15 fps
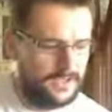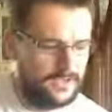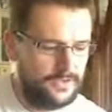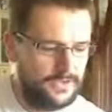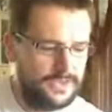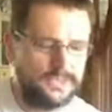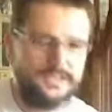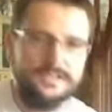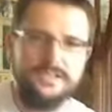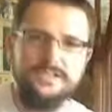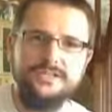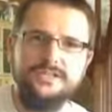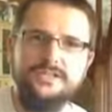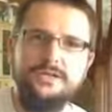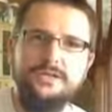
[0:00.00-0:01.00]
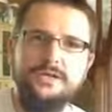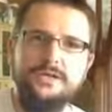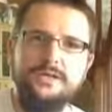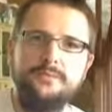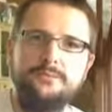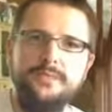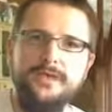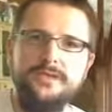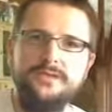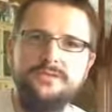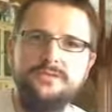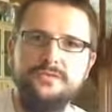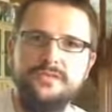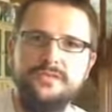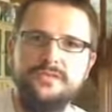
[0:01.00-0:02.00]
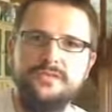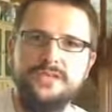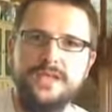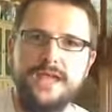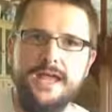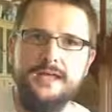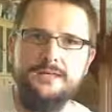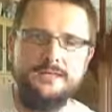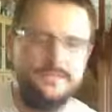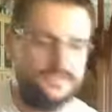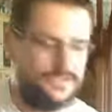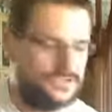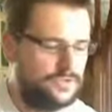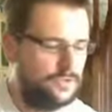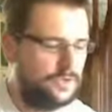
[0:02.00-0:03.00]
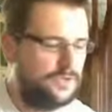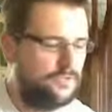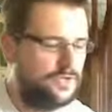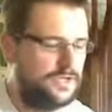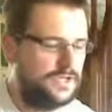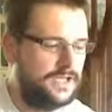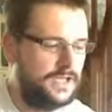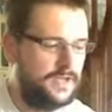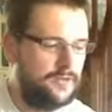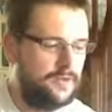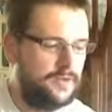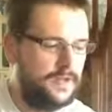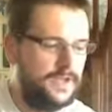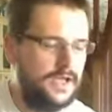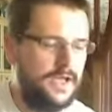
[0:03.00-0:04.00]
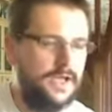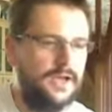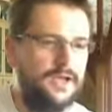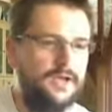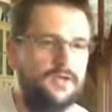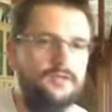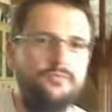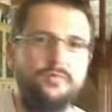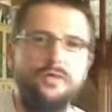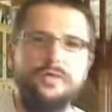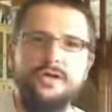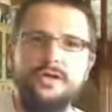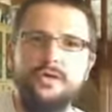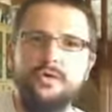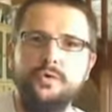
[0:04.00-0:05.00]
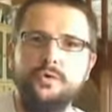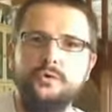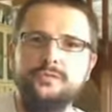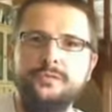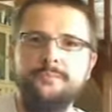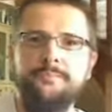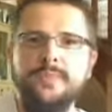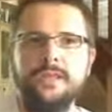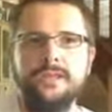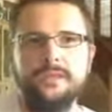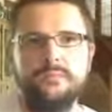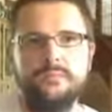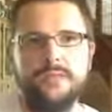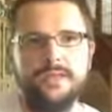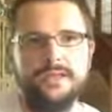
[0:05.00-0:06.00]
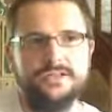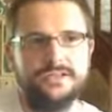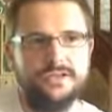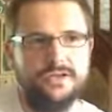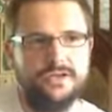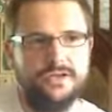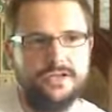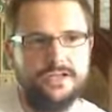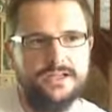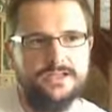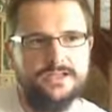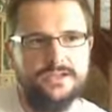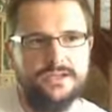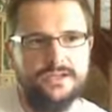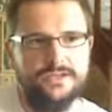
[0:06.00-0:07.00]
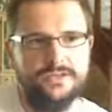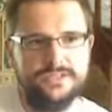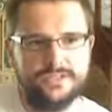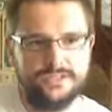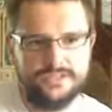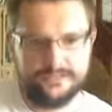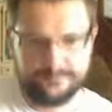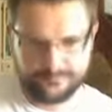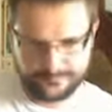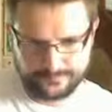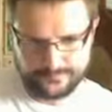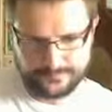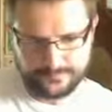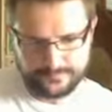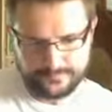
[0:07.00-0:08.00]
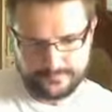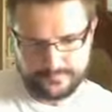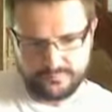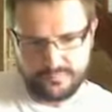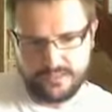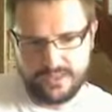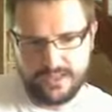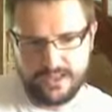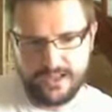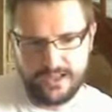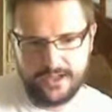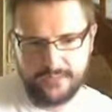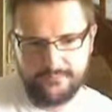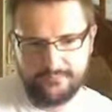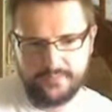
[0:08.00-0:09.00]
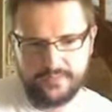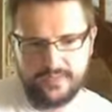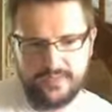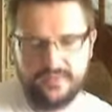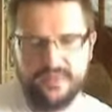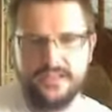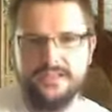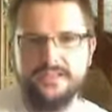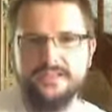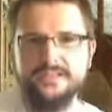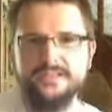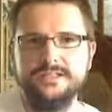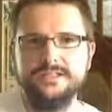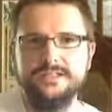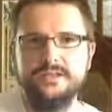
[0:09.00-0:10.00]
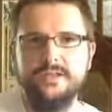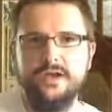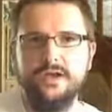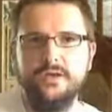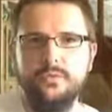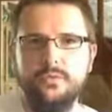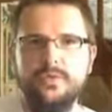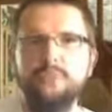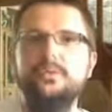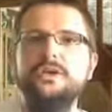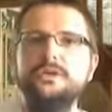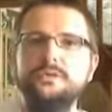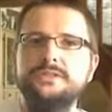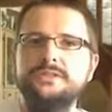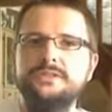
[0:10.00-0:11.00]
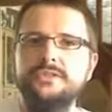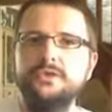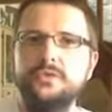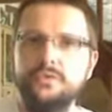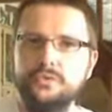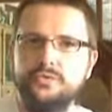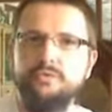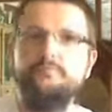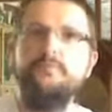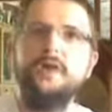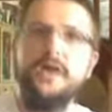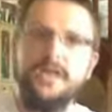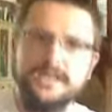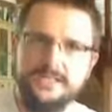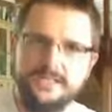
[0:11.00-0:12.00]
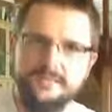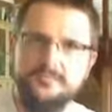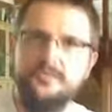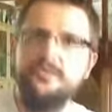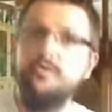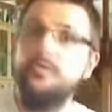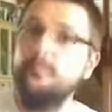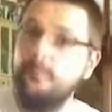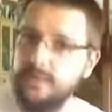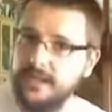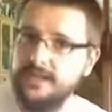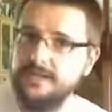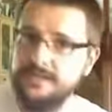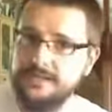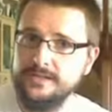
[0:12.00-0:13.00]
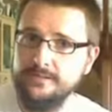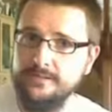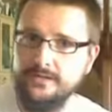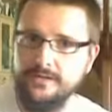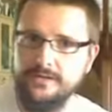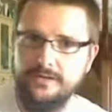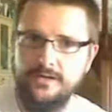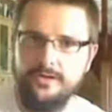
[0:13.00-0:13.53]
Okay, so let's just quickly blast through those again, just a quick recap of what they're called. It's a good idea to notice that there's which ones are called minor something or major something.